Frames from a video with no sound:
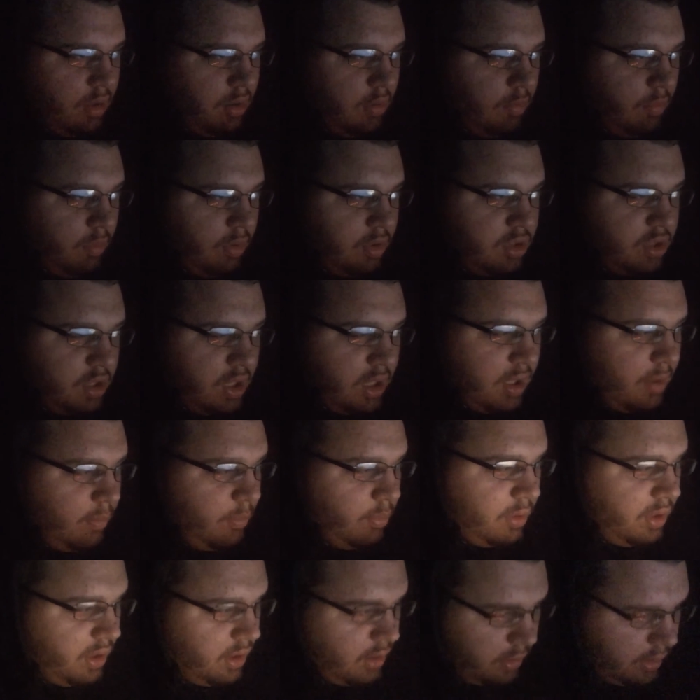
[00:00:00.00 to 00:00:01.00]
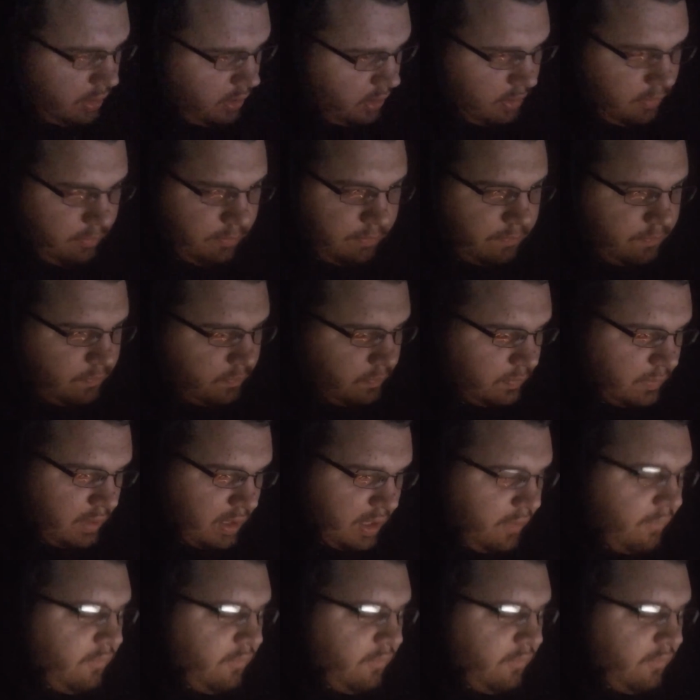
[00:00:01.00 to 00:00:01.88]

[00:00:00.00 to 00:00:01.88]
which I completely, at